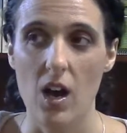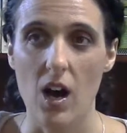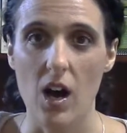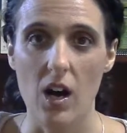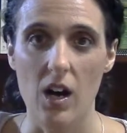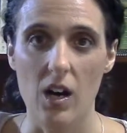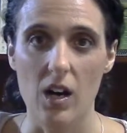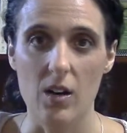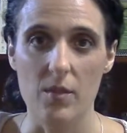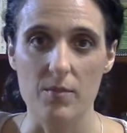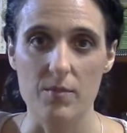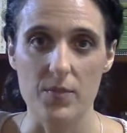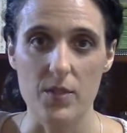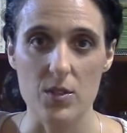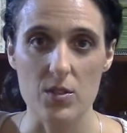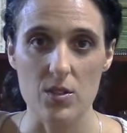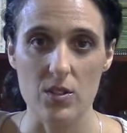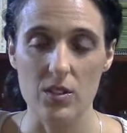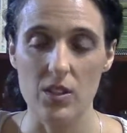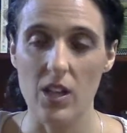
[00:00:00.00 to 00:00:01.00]

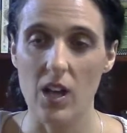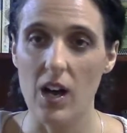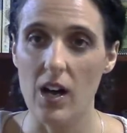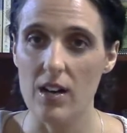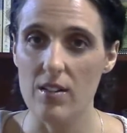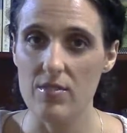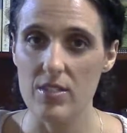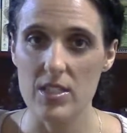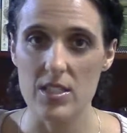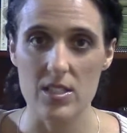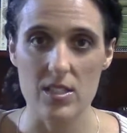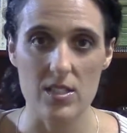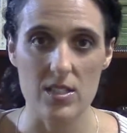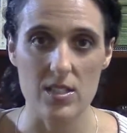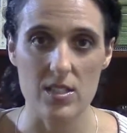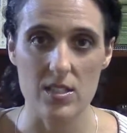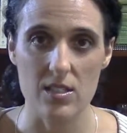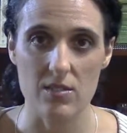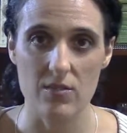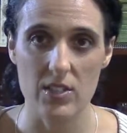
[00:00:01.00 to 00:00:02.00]
There's a lot of
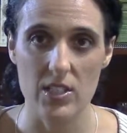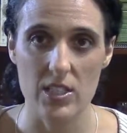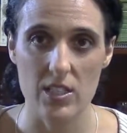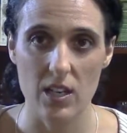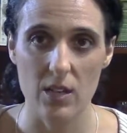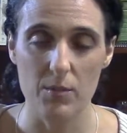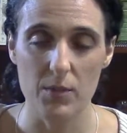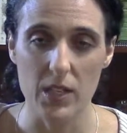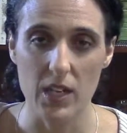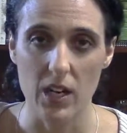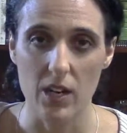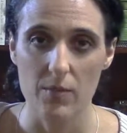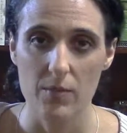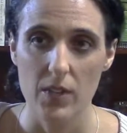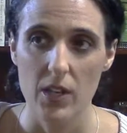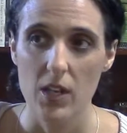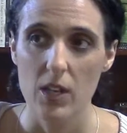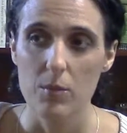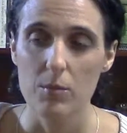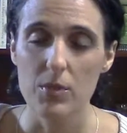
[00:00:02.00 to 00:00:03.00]
instances of insomnia.
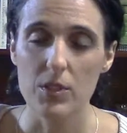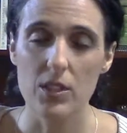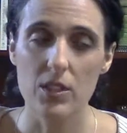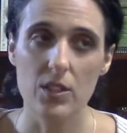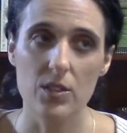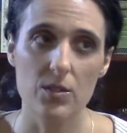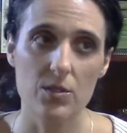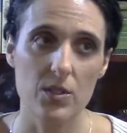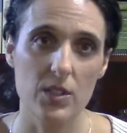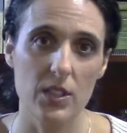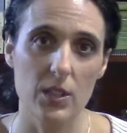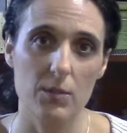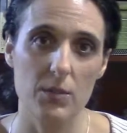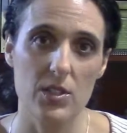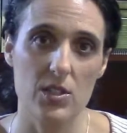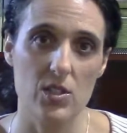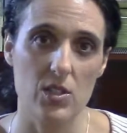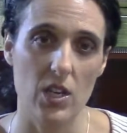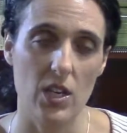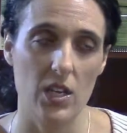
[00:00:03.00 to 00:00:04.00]
But the other thing that I'm
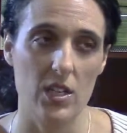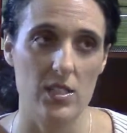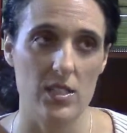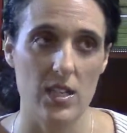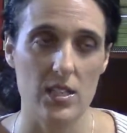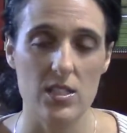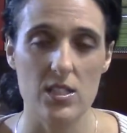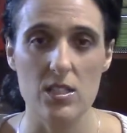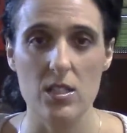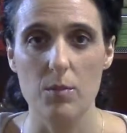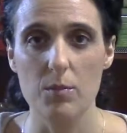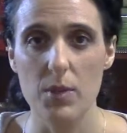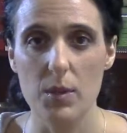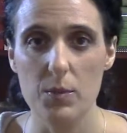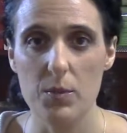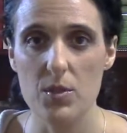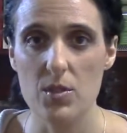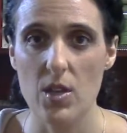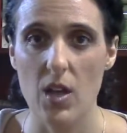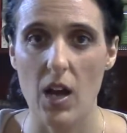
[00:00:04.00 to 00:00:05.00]
going to say is that some
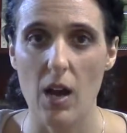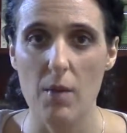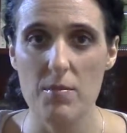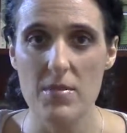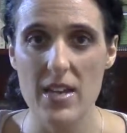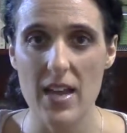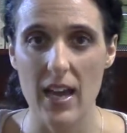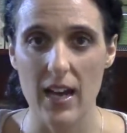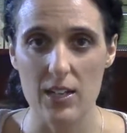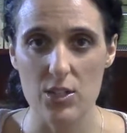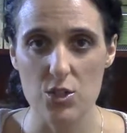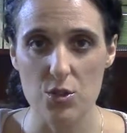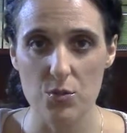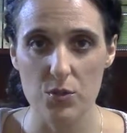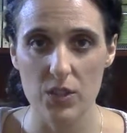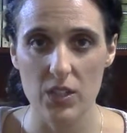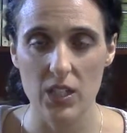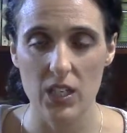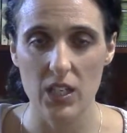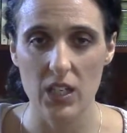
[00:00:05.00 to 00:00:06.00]
people say I'm
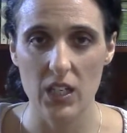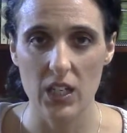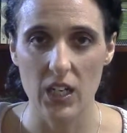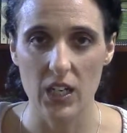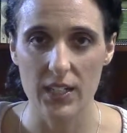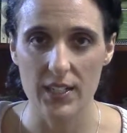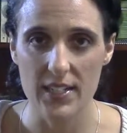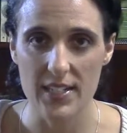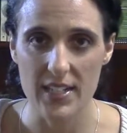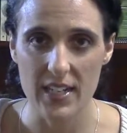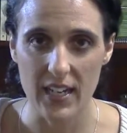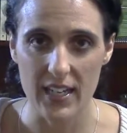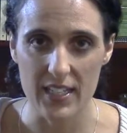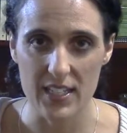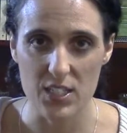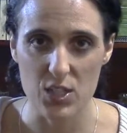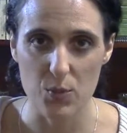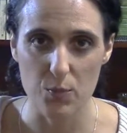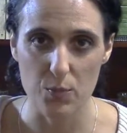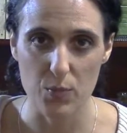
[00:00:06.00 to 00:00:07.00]
naturally a
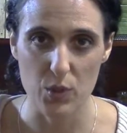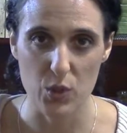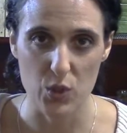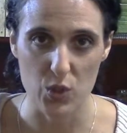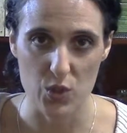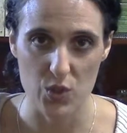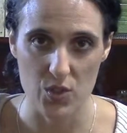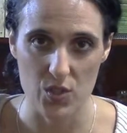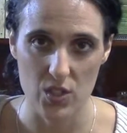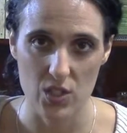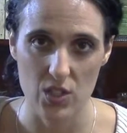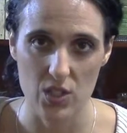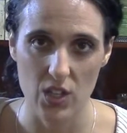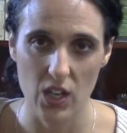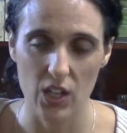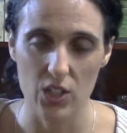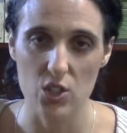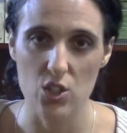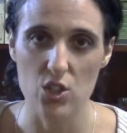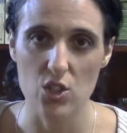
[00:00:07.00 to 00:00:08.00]
night person,
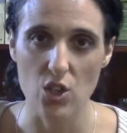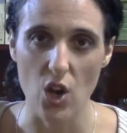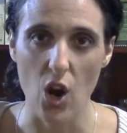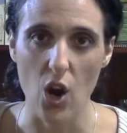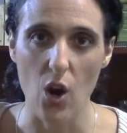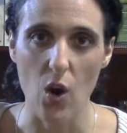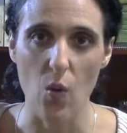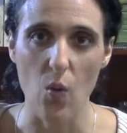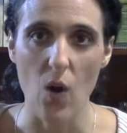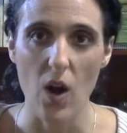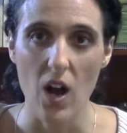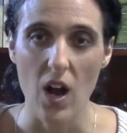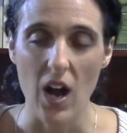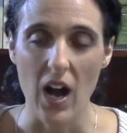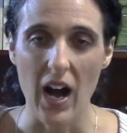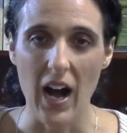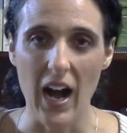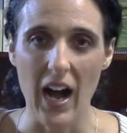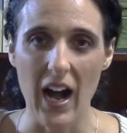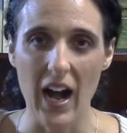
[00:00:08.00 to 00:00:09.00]
and so
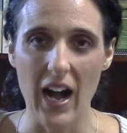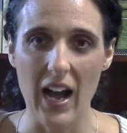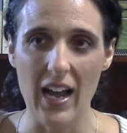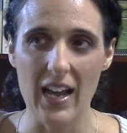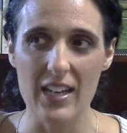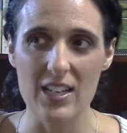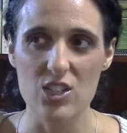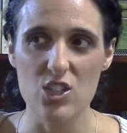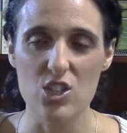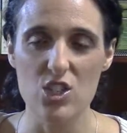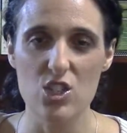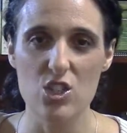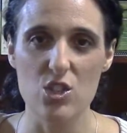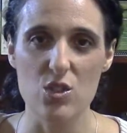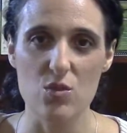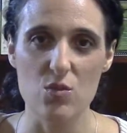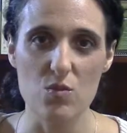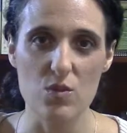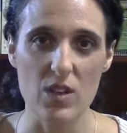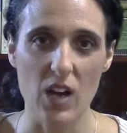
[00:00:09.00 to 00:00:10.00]
I
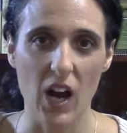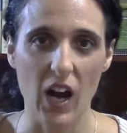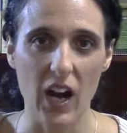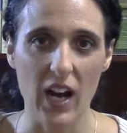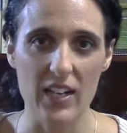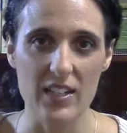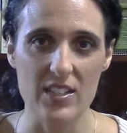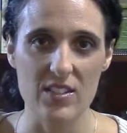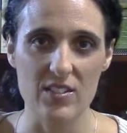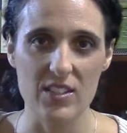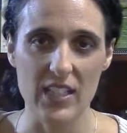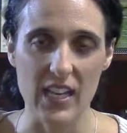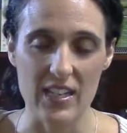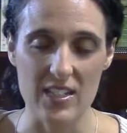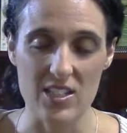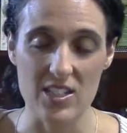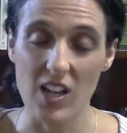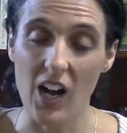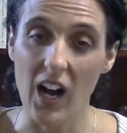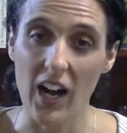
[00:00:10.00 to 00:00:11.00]
do not
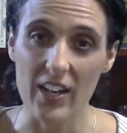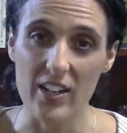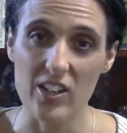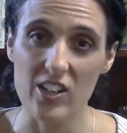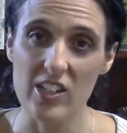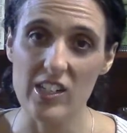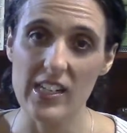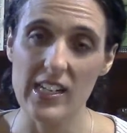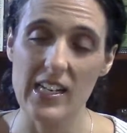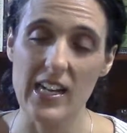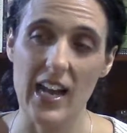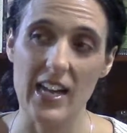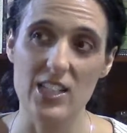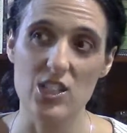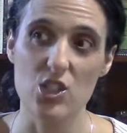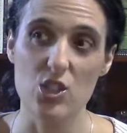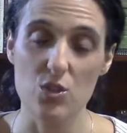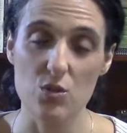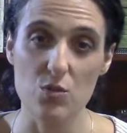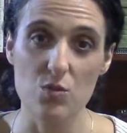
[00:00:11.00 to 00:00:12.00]
get tired and I
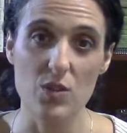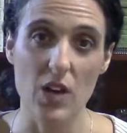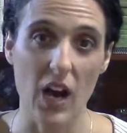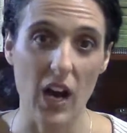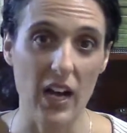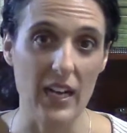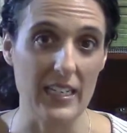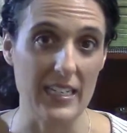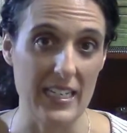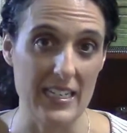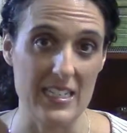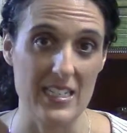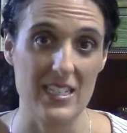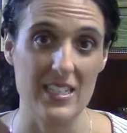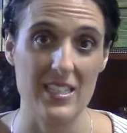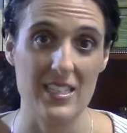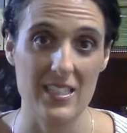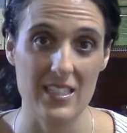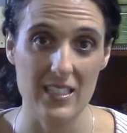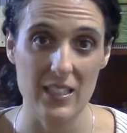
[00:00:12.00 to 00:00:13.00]
do not get
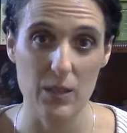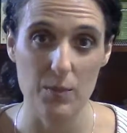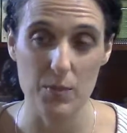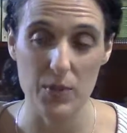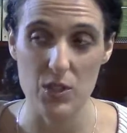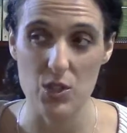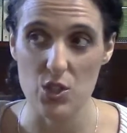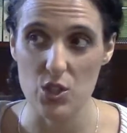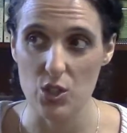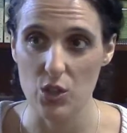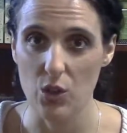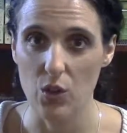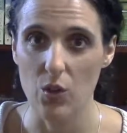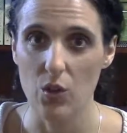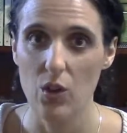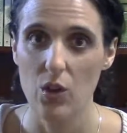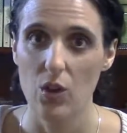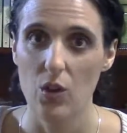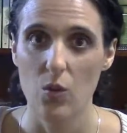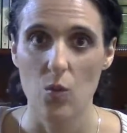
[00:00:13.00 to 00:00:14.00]
to sleep
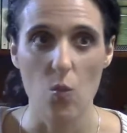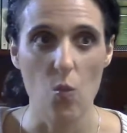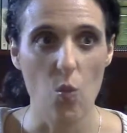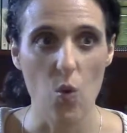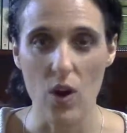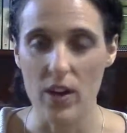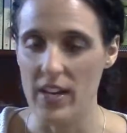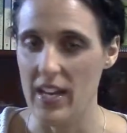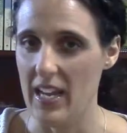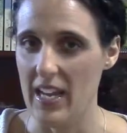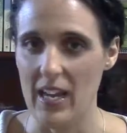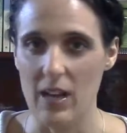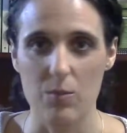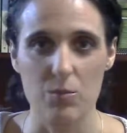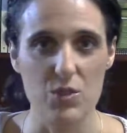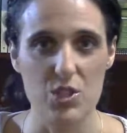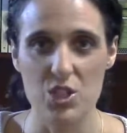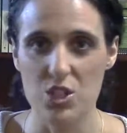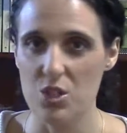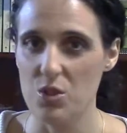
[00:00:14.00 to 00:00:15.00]
until 1
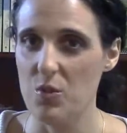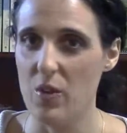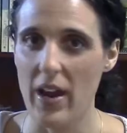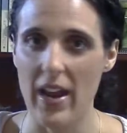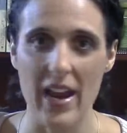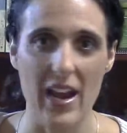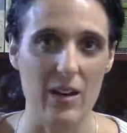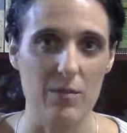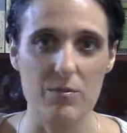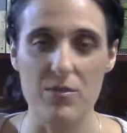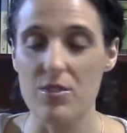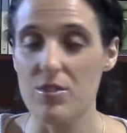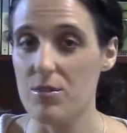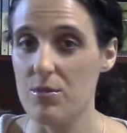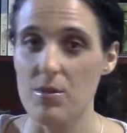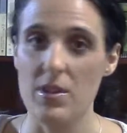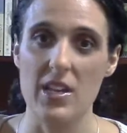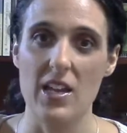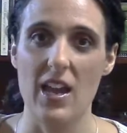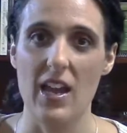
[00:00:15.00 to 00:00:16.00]
a.m., 2 a.m.,
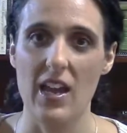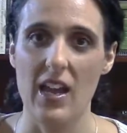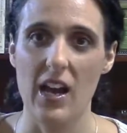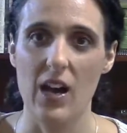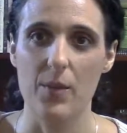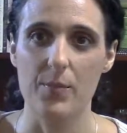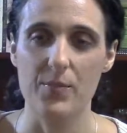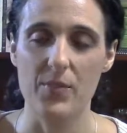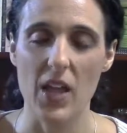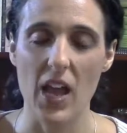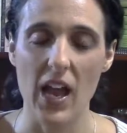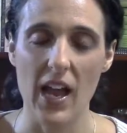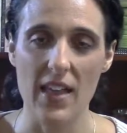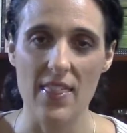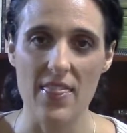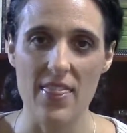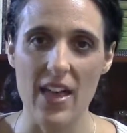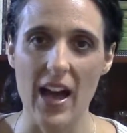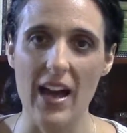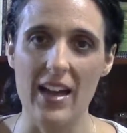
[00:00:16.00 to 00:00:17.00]
3 a.m.,
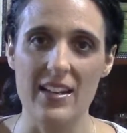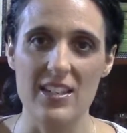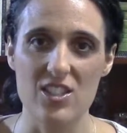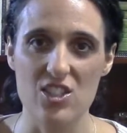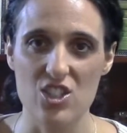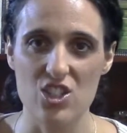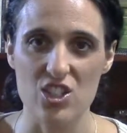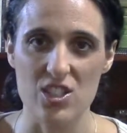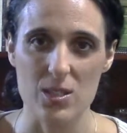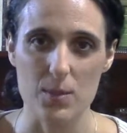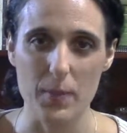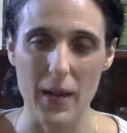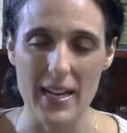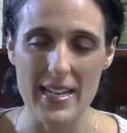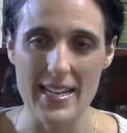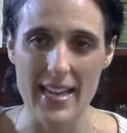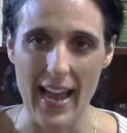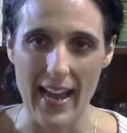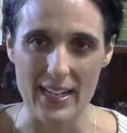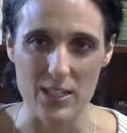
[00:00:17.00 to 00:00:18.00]
and that is just my
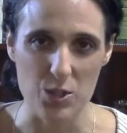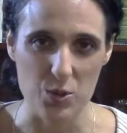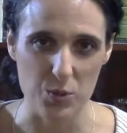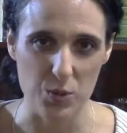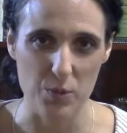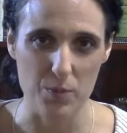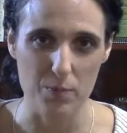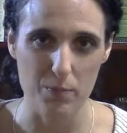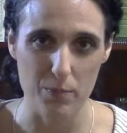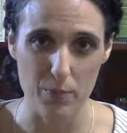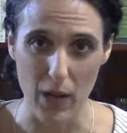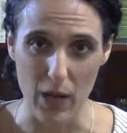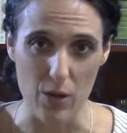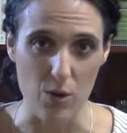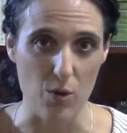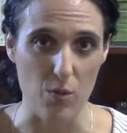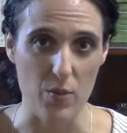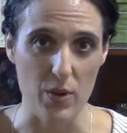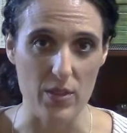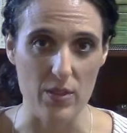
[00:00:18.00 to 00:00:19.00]
natural
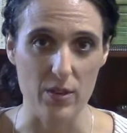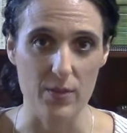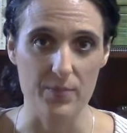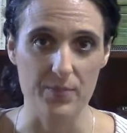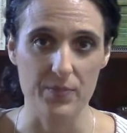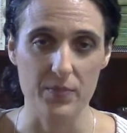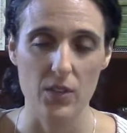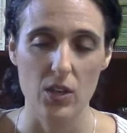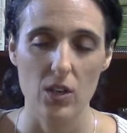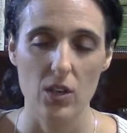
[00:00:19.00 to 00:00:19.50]
biorhythm.